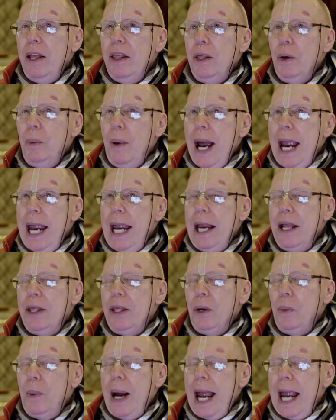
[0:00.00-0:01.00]
the way
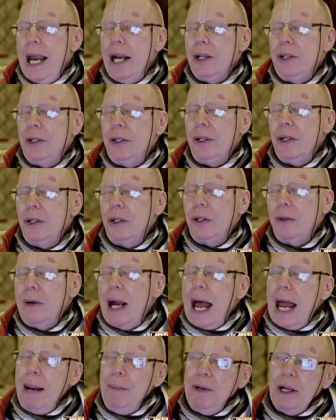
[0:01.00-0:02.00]
it's
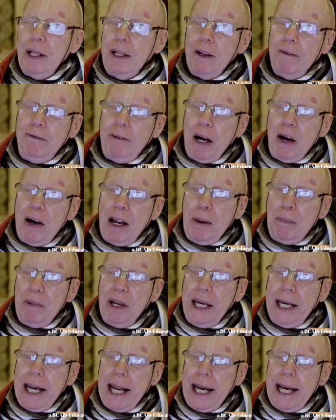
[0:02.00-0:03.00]
described in the very
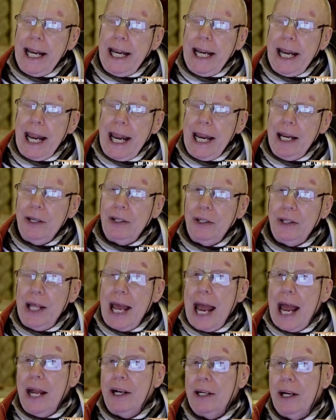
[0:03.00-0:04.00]
beginning is
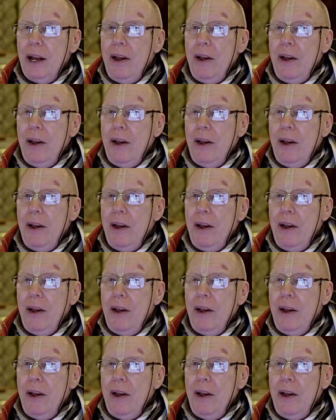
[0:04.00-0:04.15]
that